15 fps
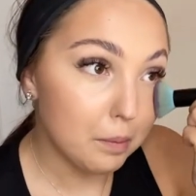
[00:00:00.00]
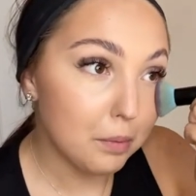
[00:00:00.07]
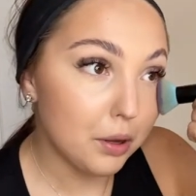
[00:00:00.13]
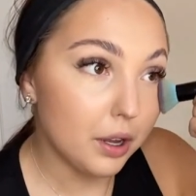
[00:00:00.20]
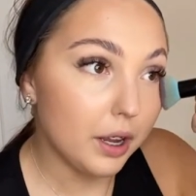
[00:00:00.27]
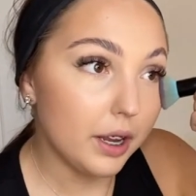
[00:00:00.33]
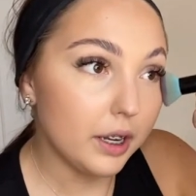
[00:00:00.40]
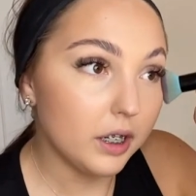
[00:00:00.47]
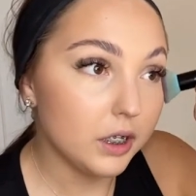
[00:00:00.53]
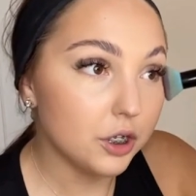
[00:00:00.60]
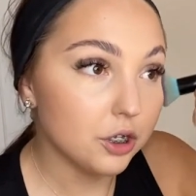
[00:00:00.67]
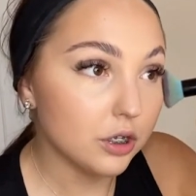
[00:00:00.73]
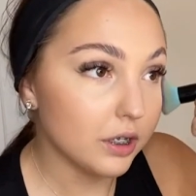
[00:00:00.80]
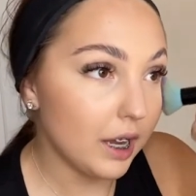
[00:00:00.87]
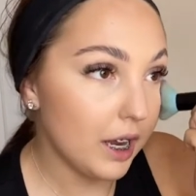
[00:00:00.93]
But it
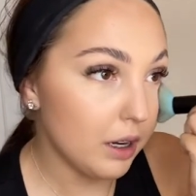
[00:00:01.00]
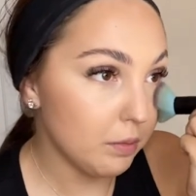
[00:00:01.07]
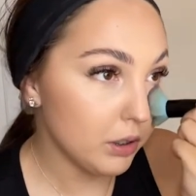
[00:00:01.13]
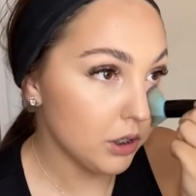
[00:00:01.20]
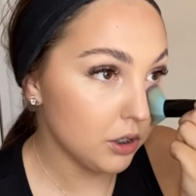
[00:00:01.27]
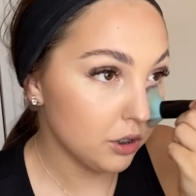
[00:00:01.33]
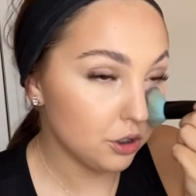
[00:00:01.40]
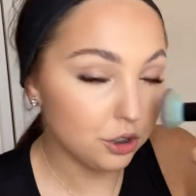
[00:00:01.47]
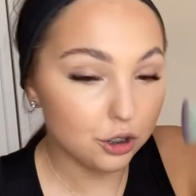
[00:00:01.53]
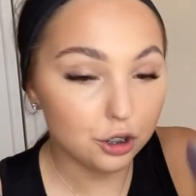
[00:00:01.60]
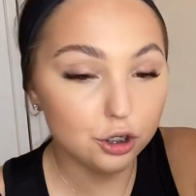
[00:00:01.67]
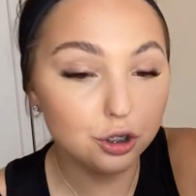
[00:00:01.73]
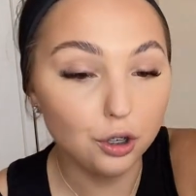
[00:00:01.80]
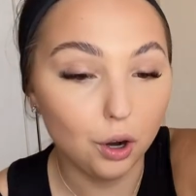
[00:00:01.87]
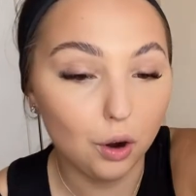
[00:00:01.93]
just came as such a
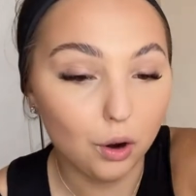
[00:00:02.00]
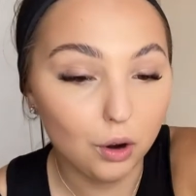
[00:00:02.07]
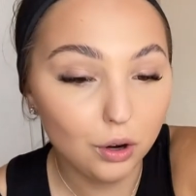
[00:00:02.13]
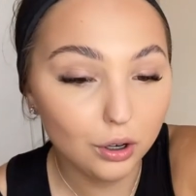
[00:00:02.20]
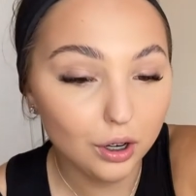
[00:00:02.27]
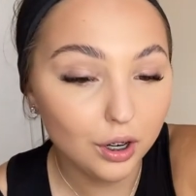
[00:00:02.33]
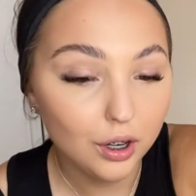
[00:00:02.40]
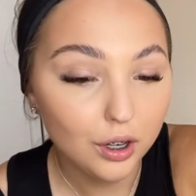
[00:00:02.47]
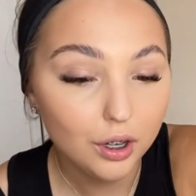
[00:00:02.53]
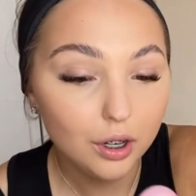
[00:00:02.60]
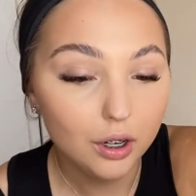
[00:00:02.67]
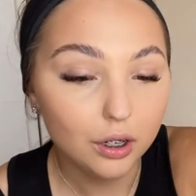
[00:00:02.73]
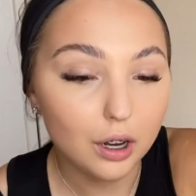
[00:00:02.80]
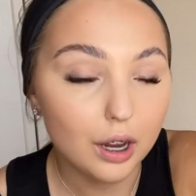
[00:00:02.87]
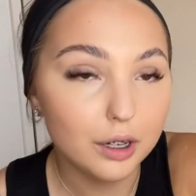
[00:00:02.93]
shock,
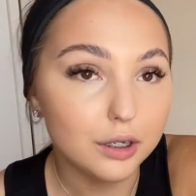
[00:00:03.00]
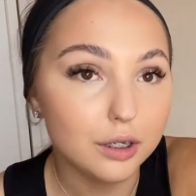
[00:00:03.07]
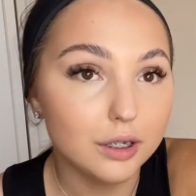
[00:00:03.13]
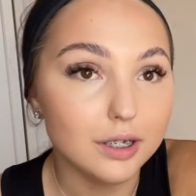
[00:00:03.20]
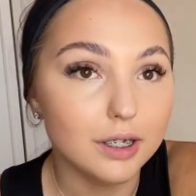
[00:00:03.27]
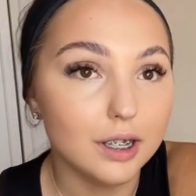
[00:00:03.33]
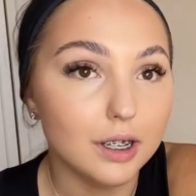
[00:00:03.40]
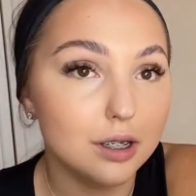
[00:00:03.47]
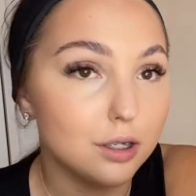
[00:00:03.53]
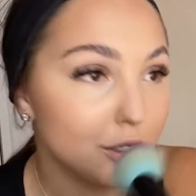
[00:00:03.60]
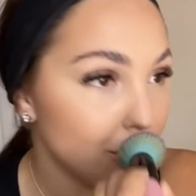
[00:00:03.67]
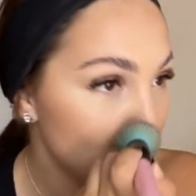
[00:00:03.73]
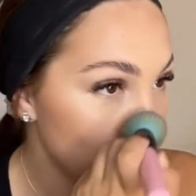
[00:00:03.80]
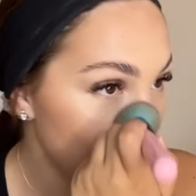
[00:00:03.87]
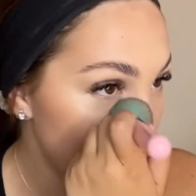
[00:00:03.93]
like, to the
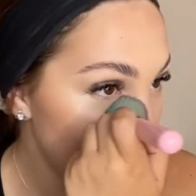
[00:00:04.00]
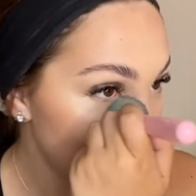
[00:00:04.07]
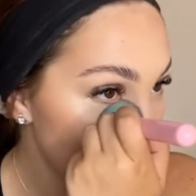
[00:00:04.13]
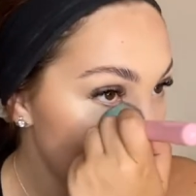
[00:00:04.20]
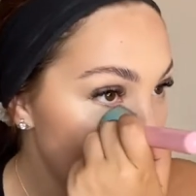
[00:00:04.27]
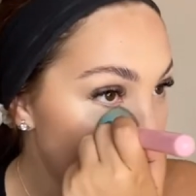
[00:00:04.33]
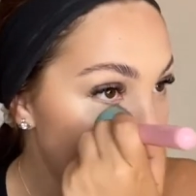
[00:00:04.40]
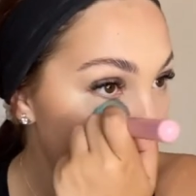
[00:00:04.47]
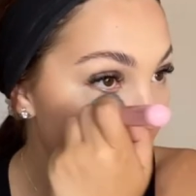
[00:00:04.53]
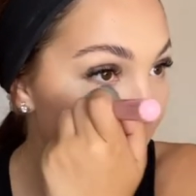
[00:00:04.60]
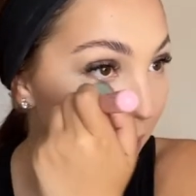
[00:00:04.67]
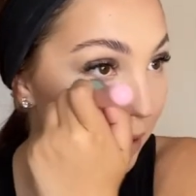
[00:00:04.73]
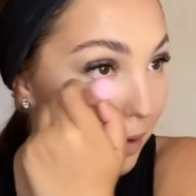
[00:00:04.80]
system. I was a bit